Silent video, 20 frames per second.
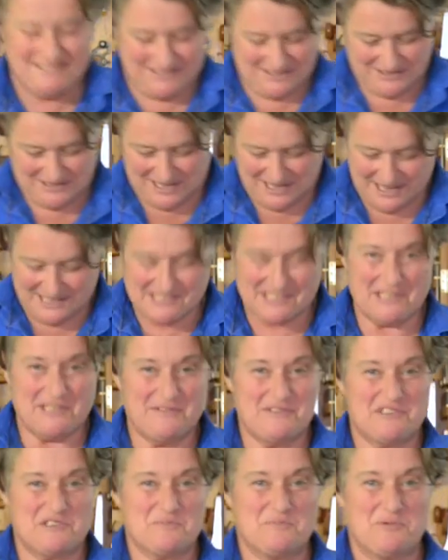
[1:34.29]
Okay, so
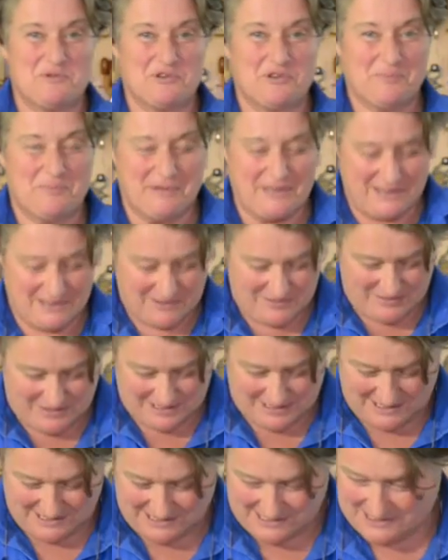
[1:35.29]
you've just bought a pair of
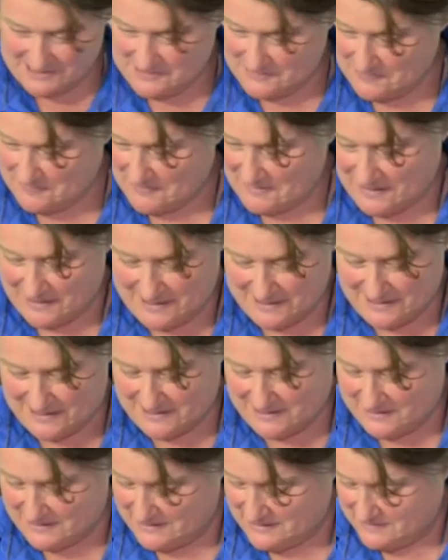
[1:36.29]
these.
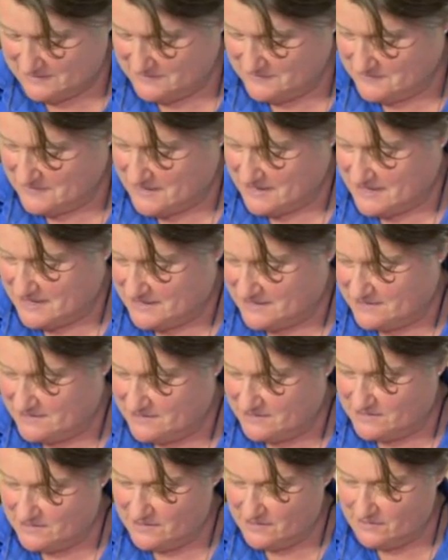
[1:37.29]

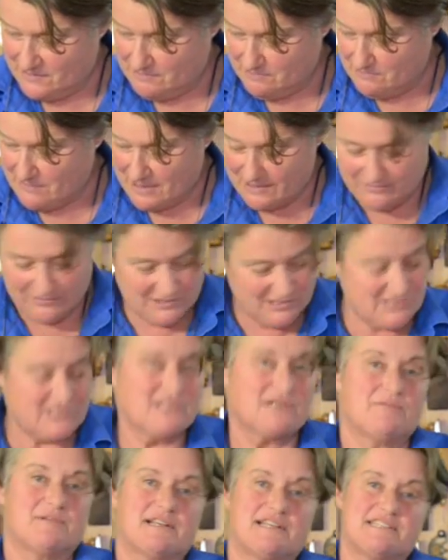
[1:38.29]
And my first
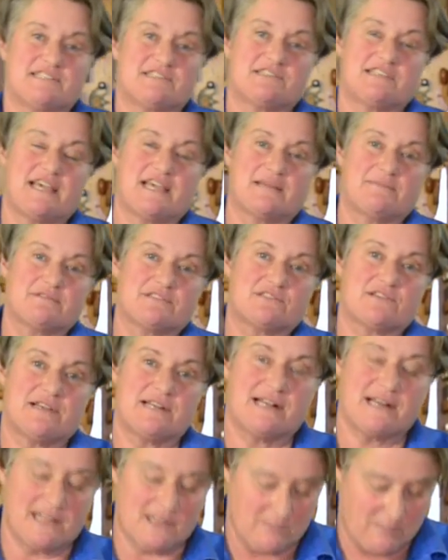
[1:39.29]
job when I take them
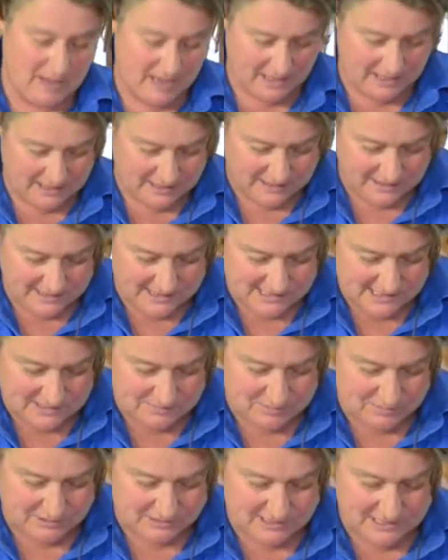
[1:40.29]
straight out of the packet is to
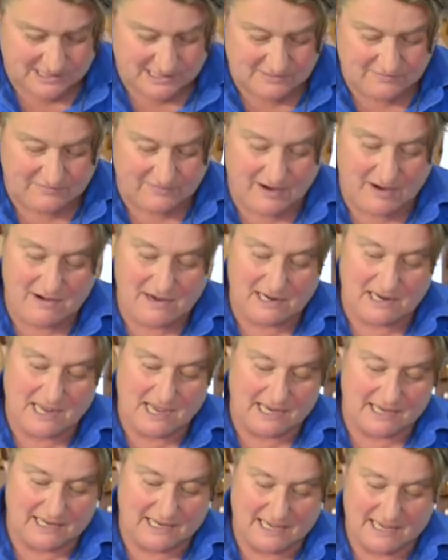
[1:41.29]
put just a very
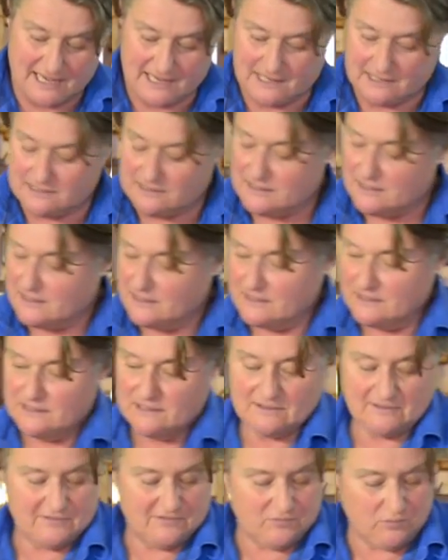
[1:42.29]
light layer
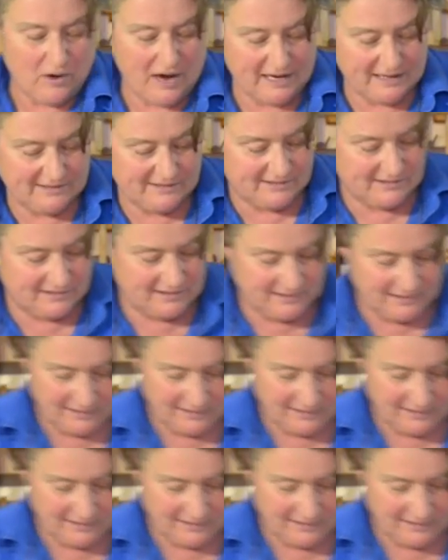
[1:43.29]
of wax